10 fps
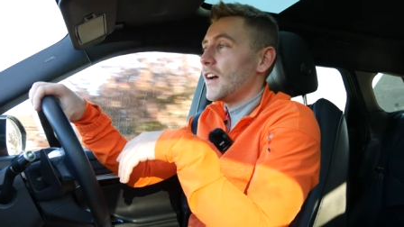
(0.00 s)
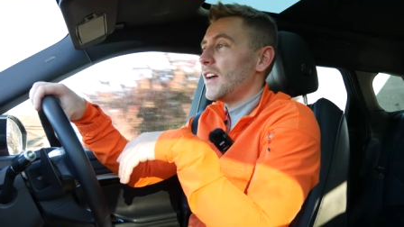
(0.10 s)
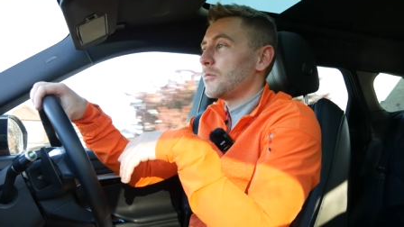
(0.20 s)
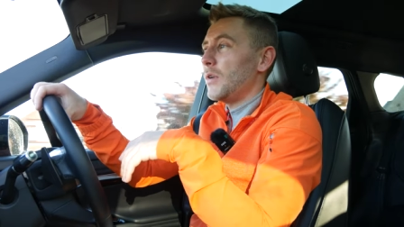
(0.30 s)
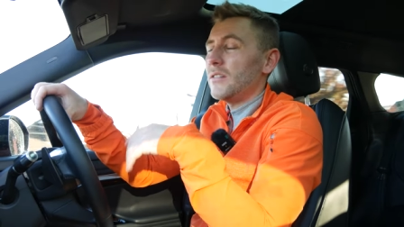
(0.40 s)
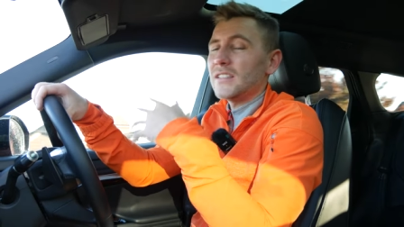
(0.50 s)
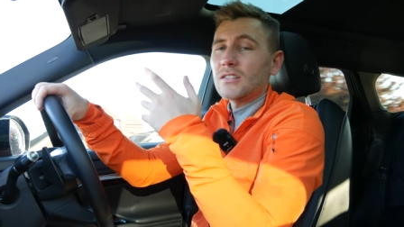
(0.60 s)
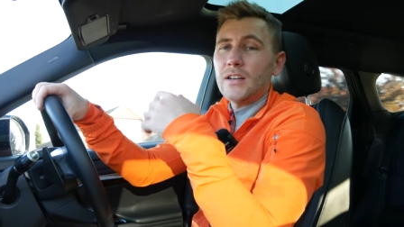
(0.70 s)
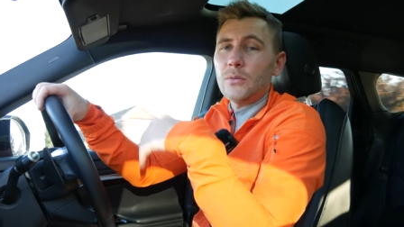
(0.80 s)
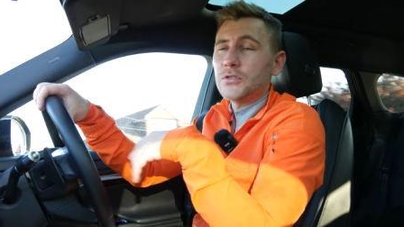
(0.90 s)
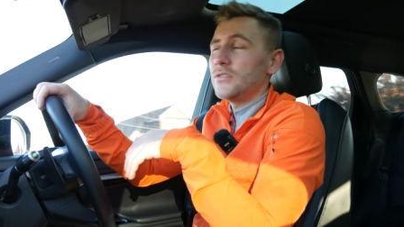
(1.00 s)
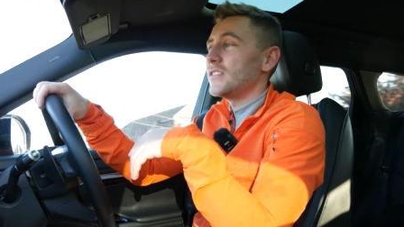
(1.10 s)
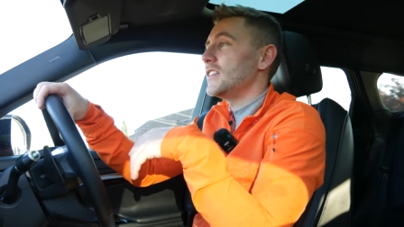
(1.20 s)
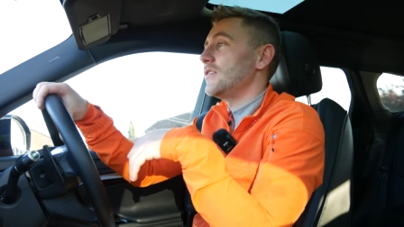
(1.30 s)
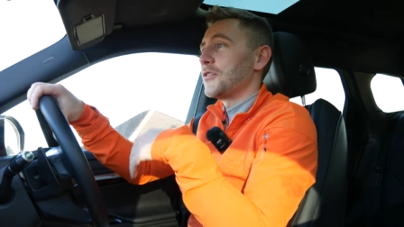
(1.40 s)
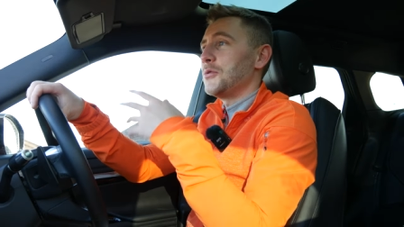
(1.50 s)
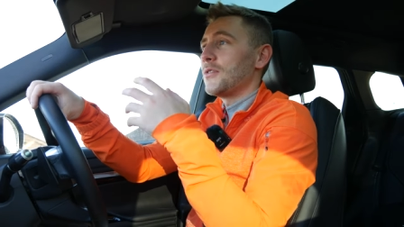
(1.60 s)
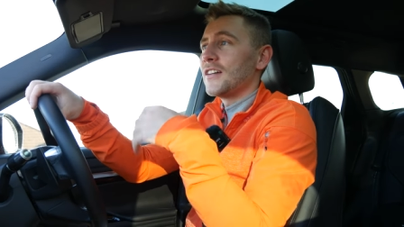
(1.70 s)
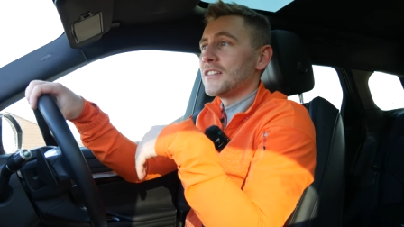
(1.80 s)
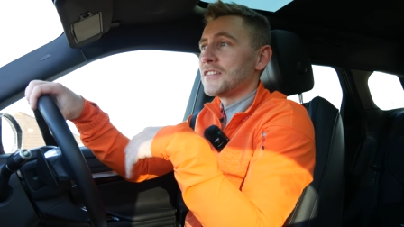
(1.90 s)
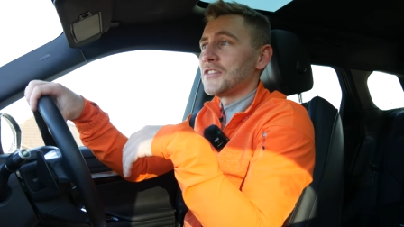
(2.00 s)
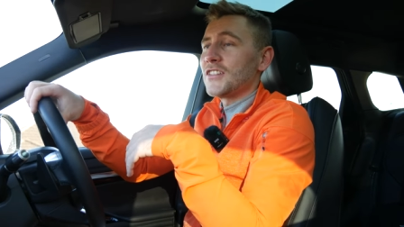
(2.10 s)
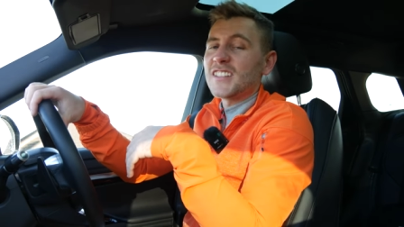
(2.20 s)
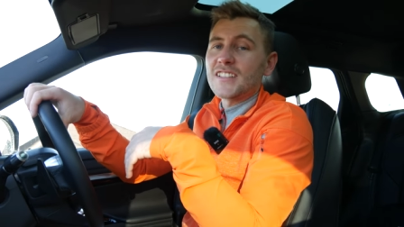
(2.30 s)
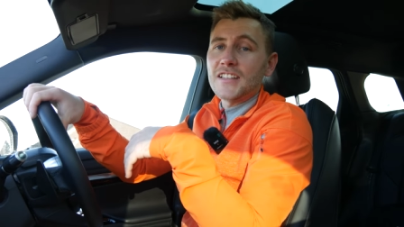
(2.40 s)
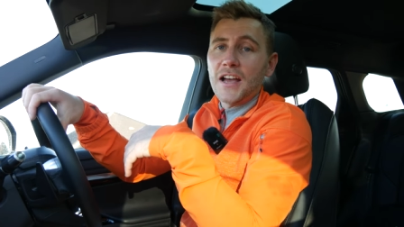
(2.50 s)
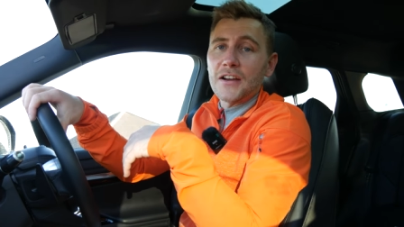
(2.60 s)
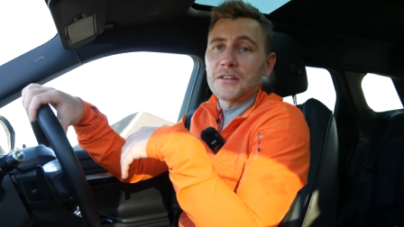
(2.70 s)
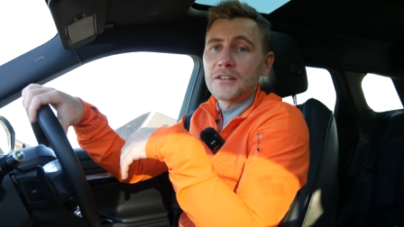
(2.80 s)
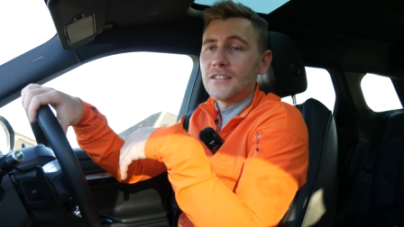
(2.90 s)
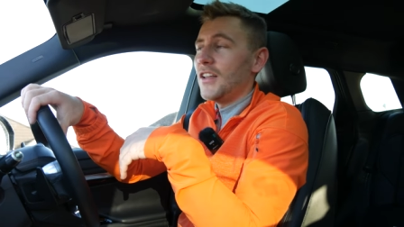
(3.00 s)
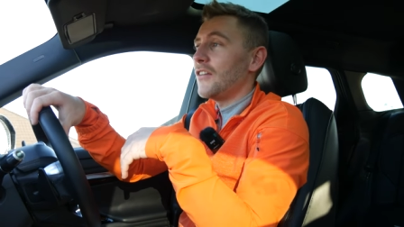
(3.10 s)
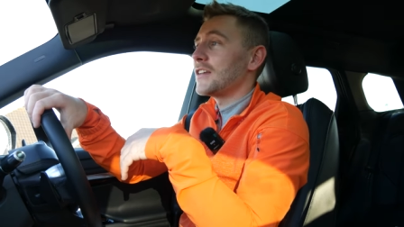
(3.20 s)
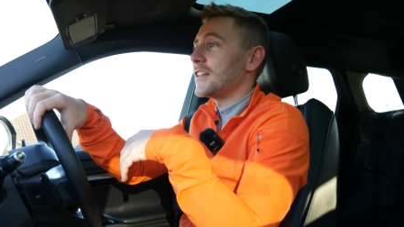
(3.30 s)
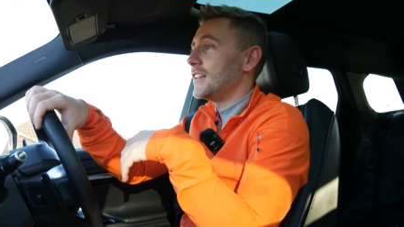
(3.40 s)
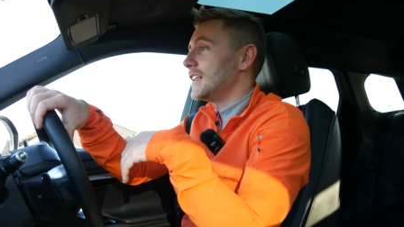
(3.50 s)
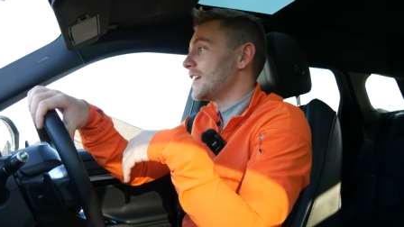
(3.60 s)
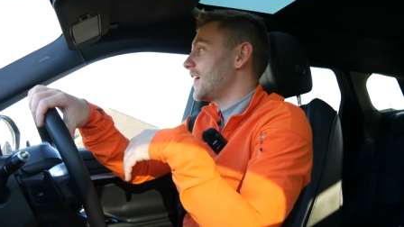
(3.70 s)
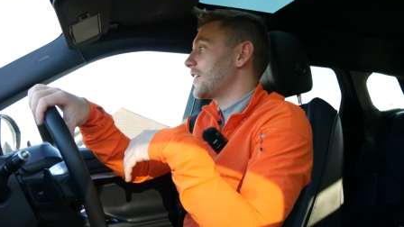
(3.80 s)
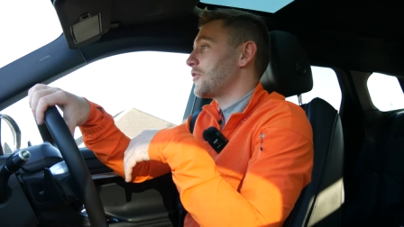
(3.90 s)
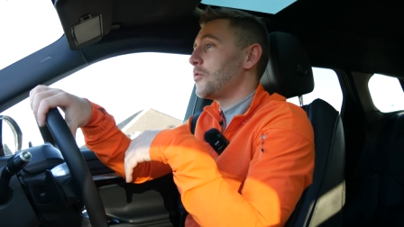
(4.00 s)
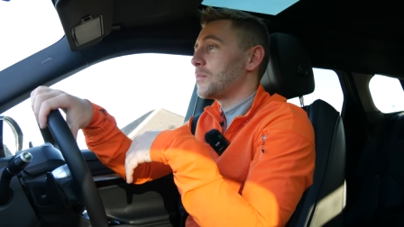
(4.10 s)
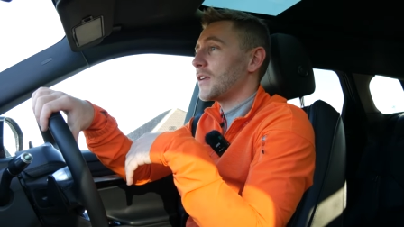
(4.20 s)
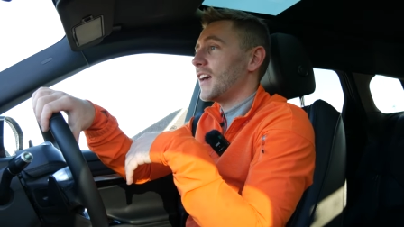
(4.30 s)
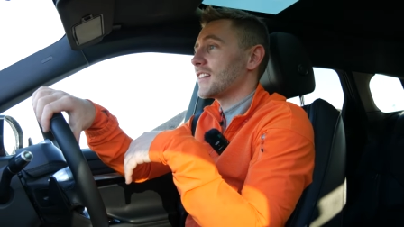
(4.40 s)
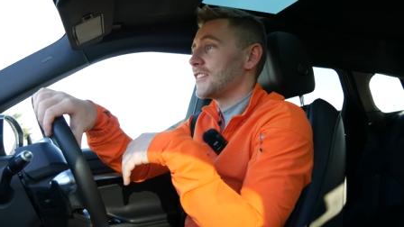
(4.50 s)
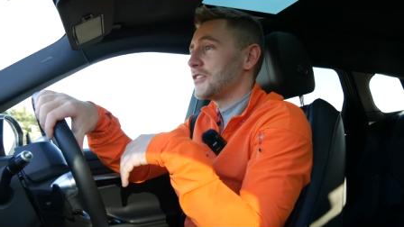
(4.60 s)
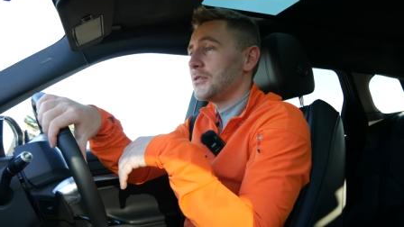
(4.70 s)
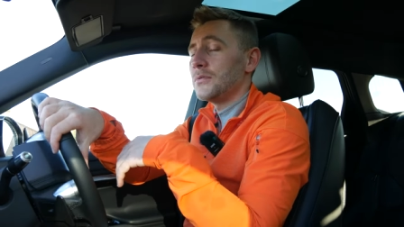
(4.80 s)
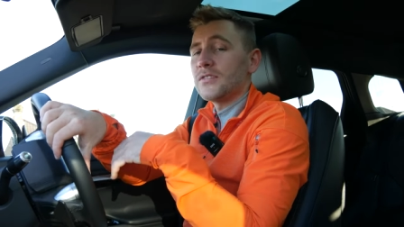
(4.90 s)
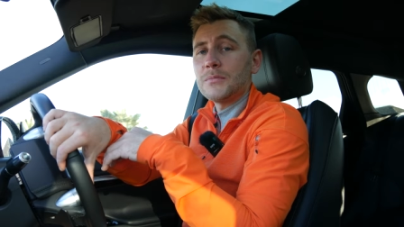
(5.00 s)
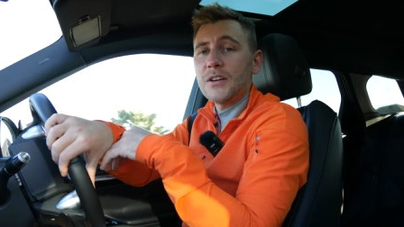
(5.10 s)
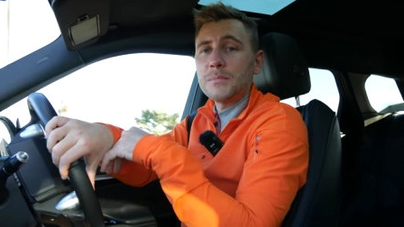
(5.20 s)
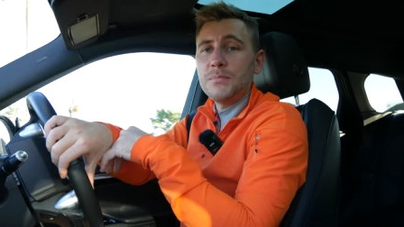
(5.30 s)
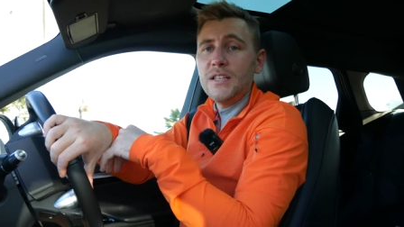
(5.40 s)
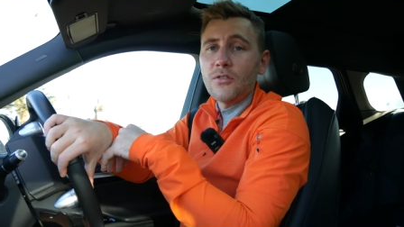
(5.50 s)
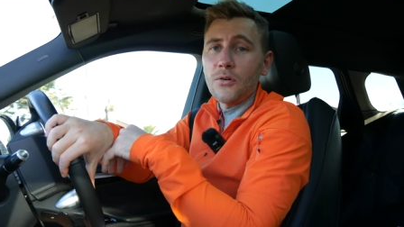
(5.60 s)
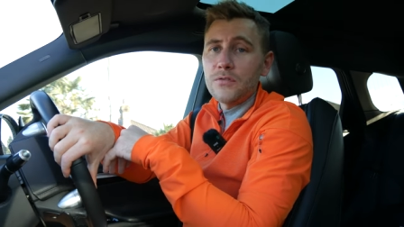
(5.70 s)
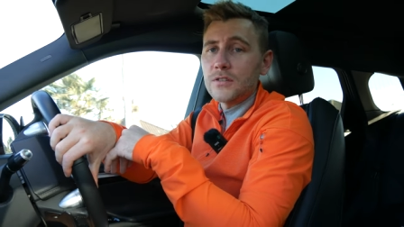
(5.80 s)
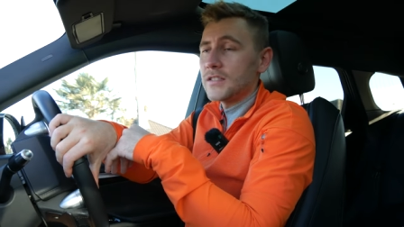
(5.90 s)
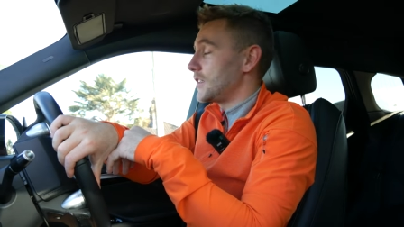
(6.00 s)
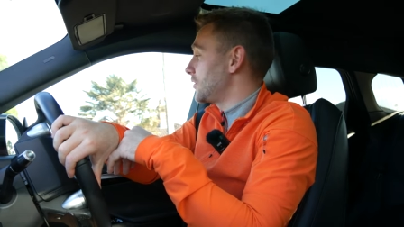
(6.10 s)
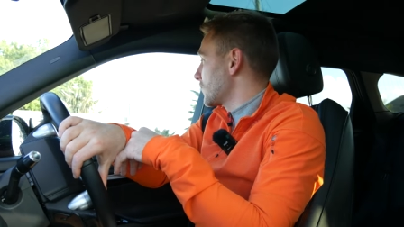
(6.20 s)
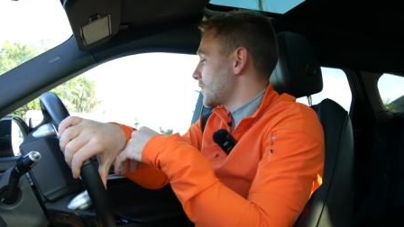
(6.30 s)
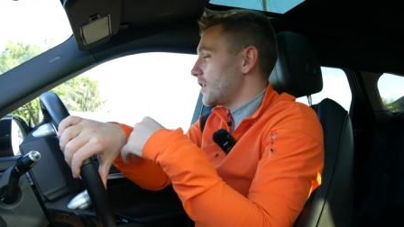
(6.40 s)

and well, it's a great opportunity for you guys to just stare lovingly at an old Blaster II with some nice B-roll footage.